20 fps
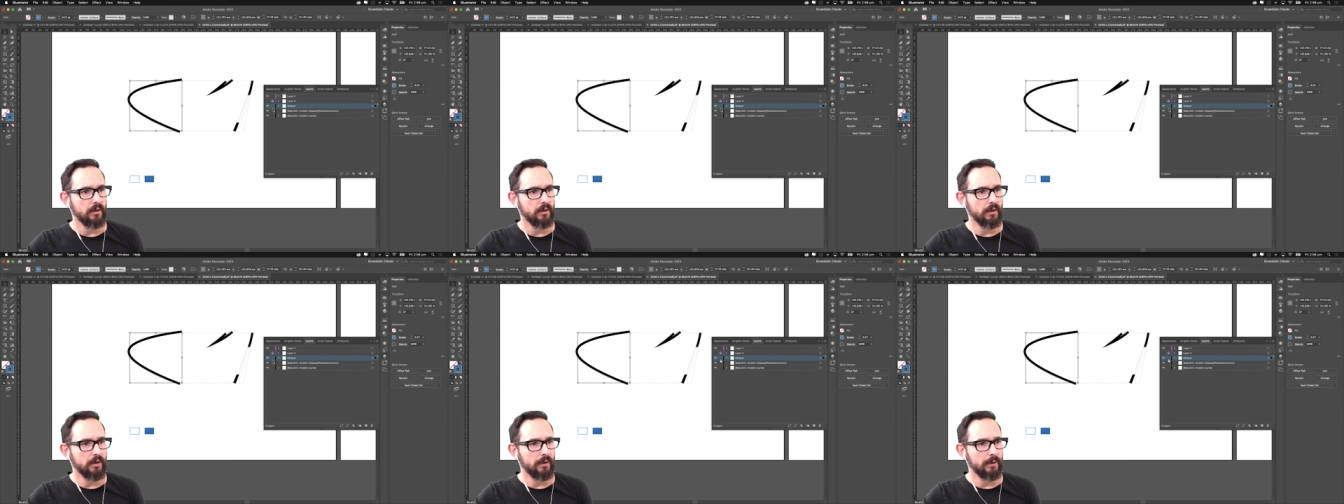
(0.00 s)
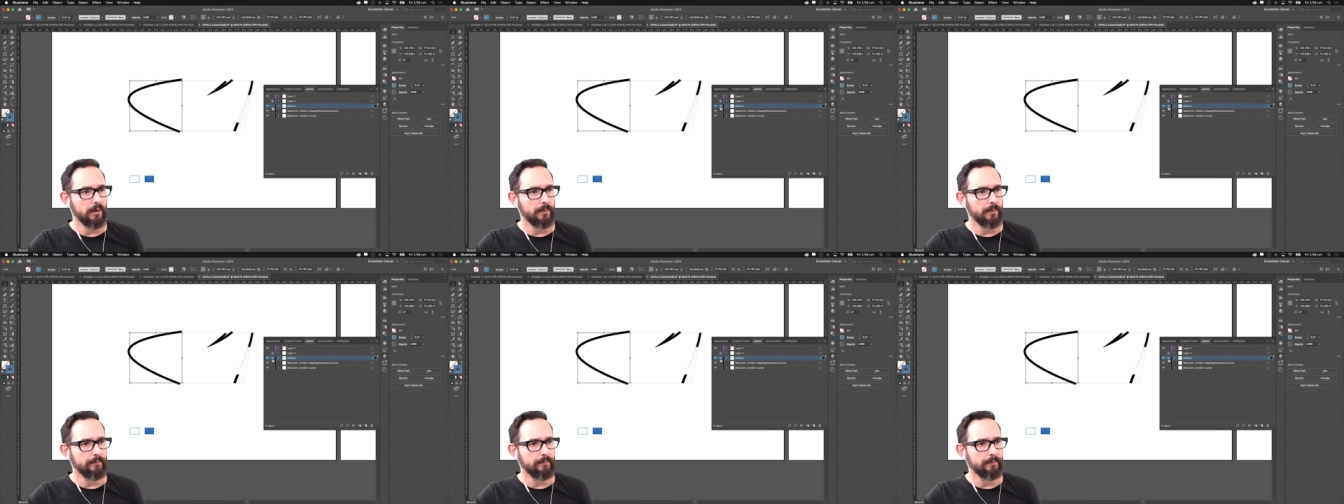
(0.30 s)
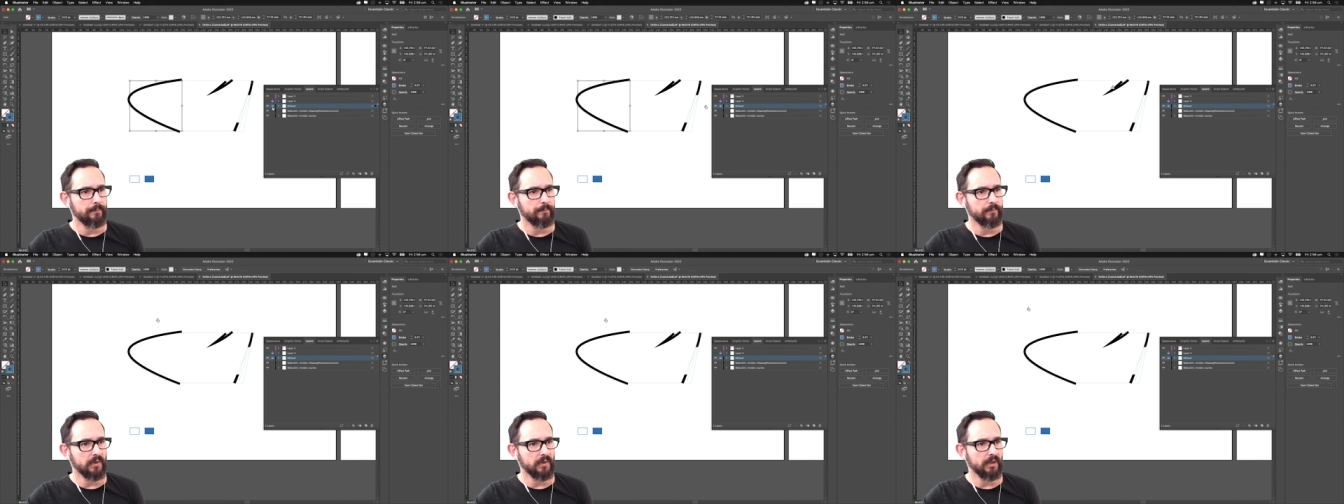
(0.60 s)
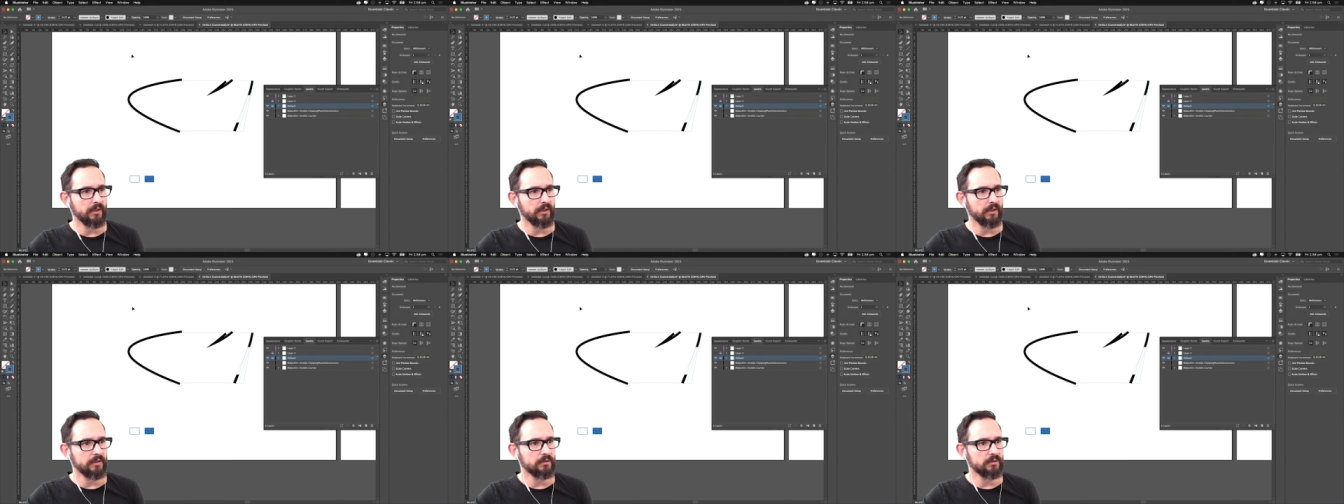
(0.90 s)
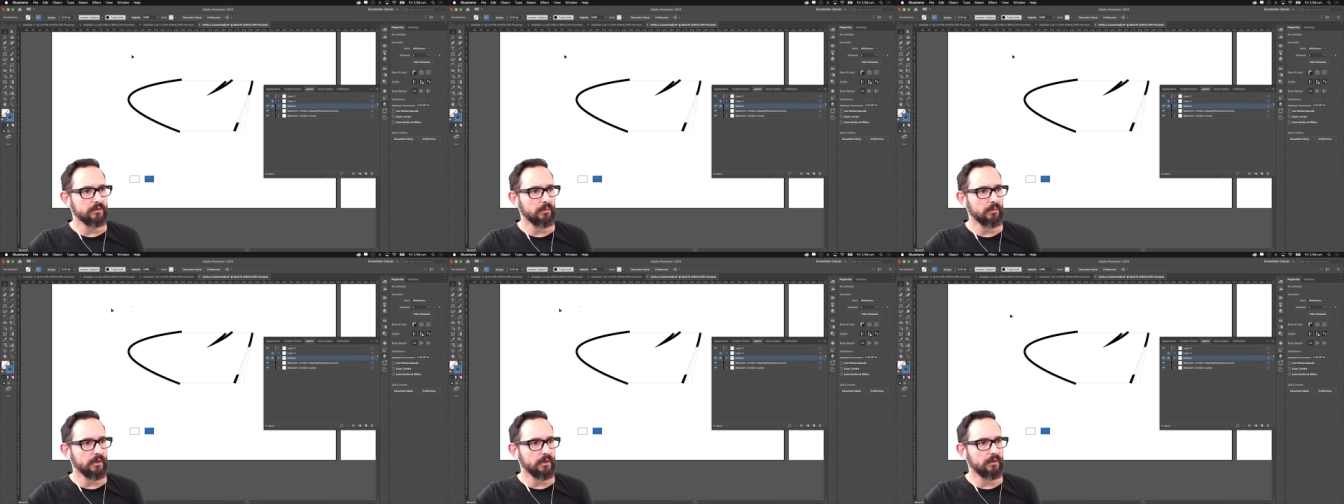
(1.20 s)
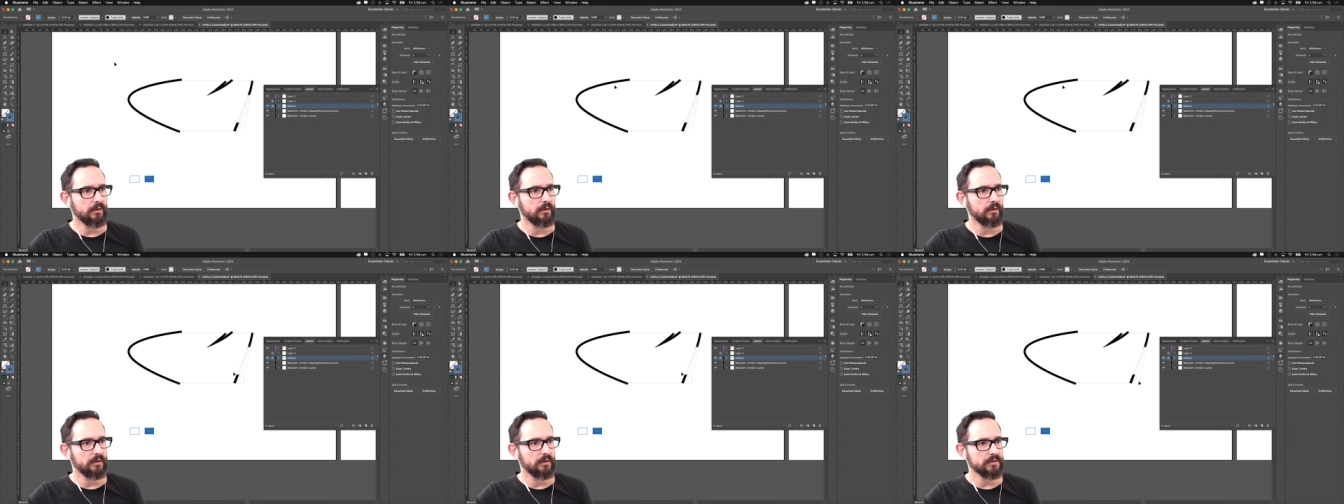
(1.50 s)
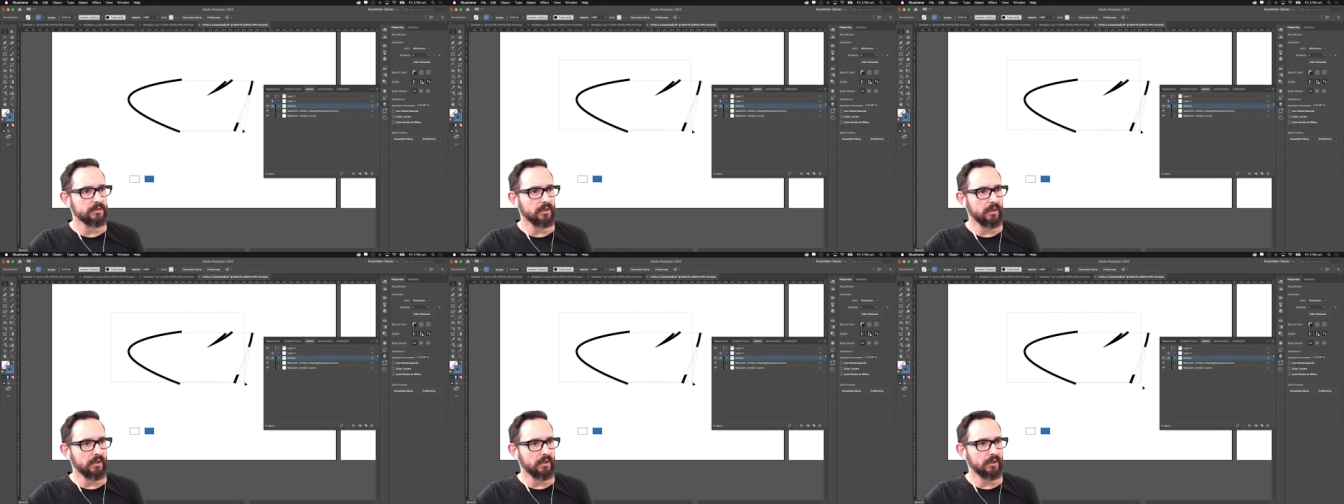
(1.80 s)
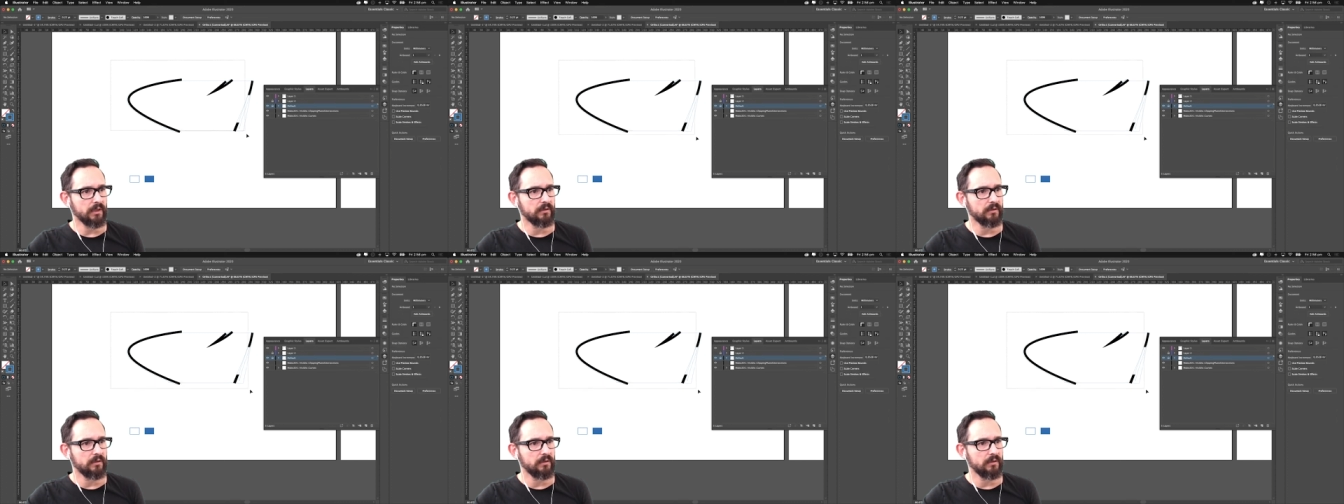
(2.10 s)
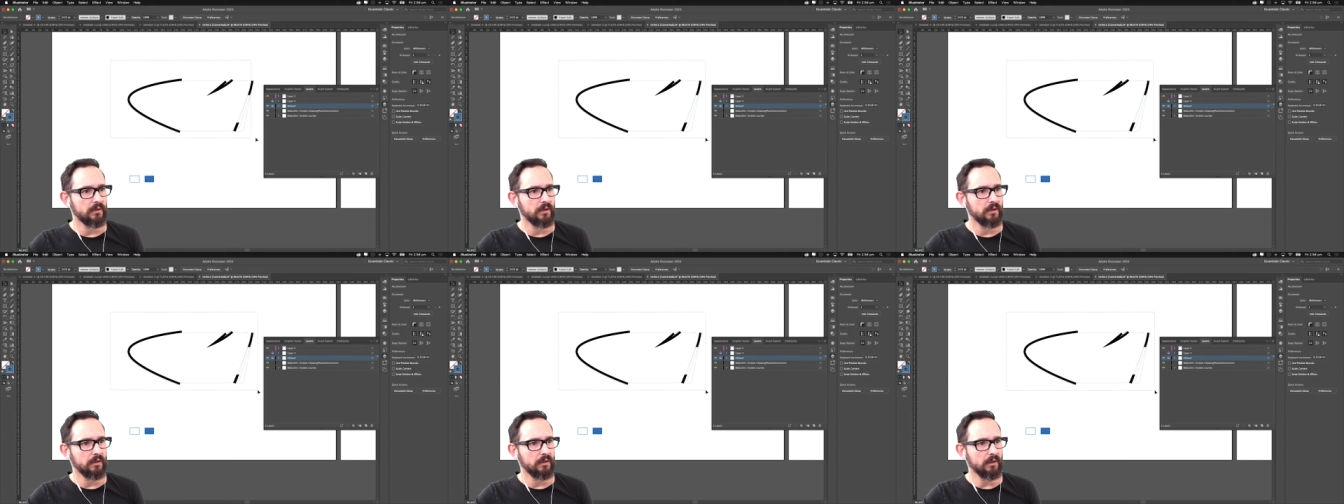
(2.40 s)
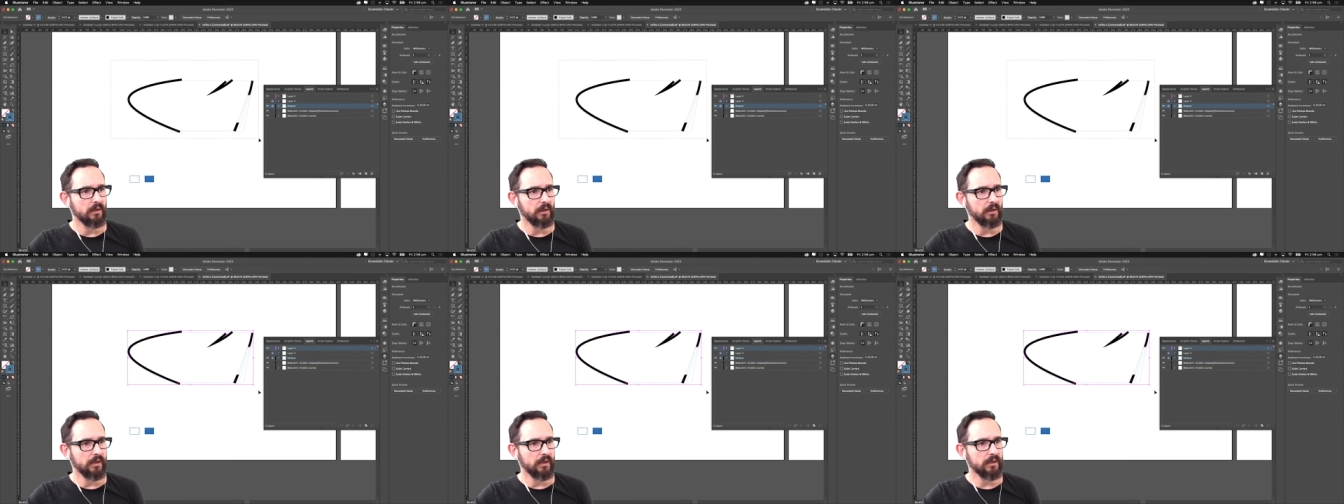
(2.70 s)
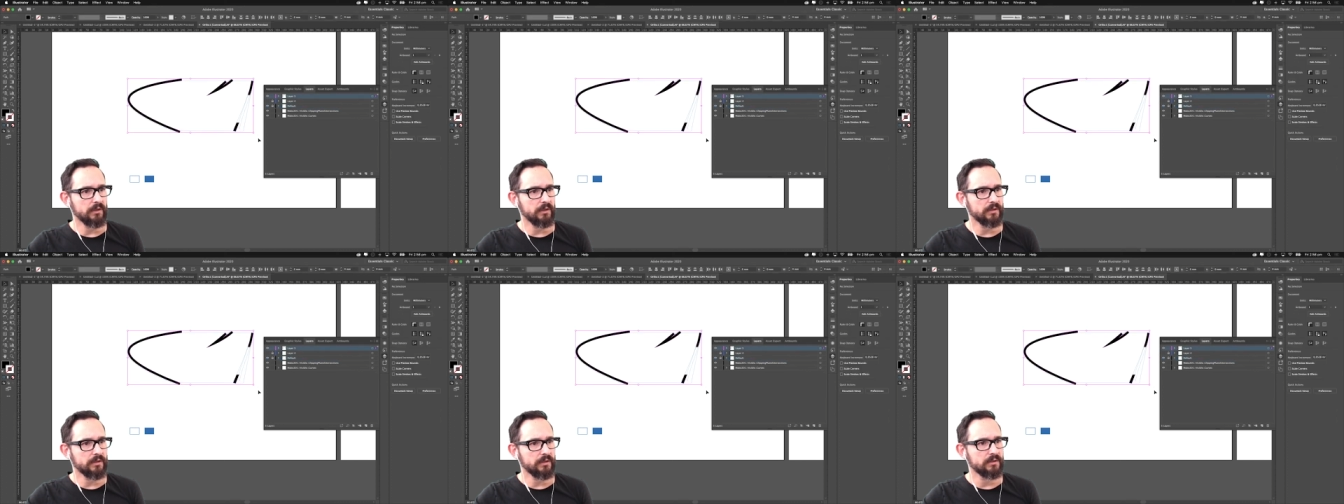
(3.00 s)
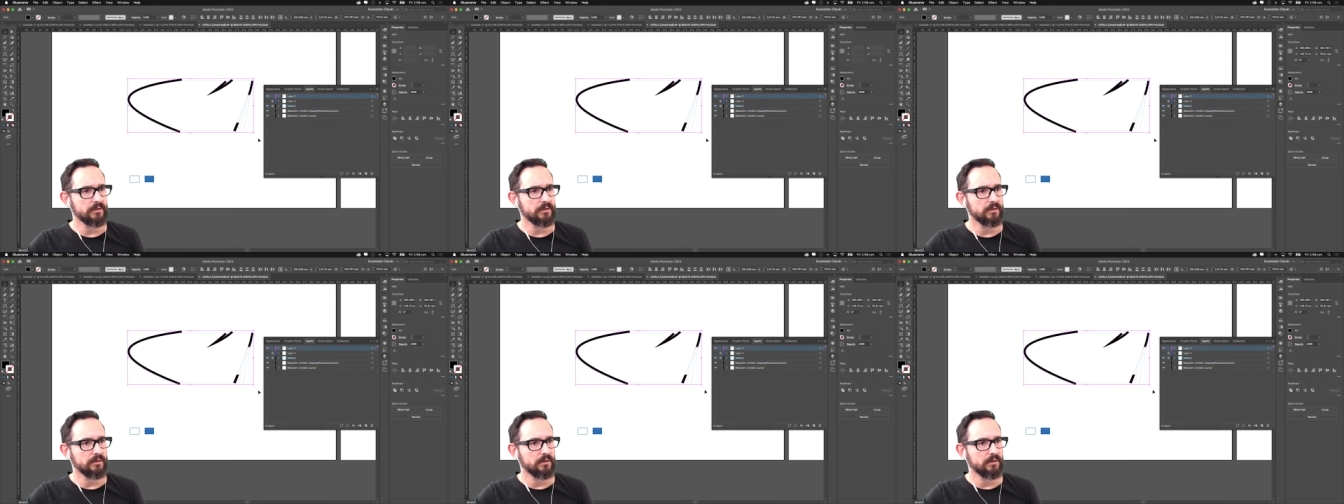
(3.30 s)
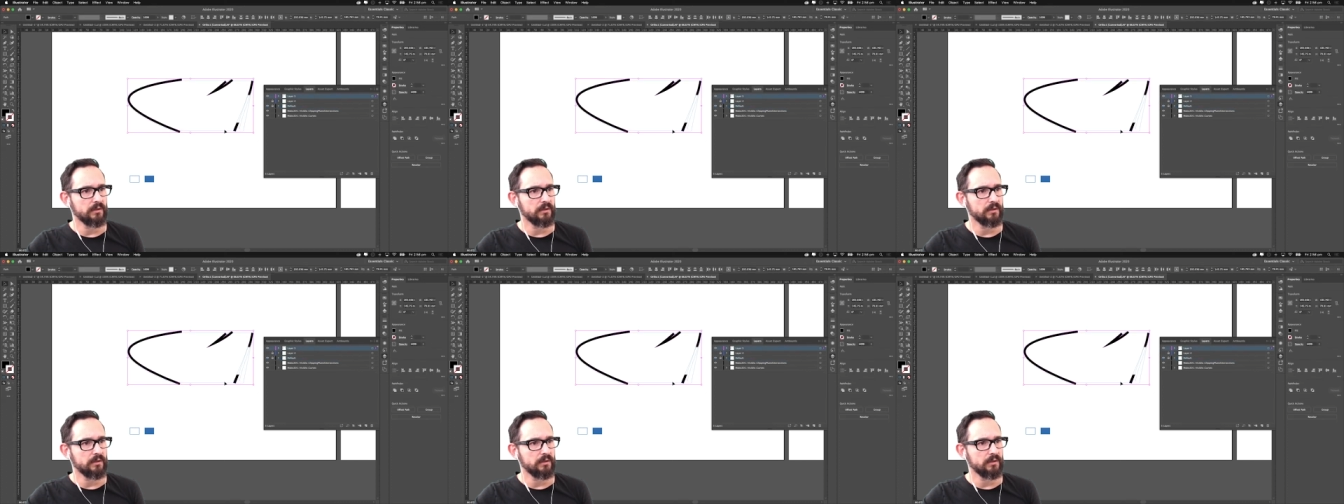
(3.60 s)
Layer this one, select the layers,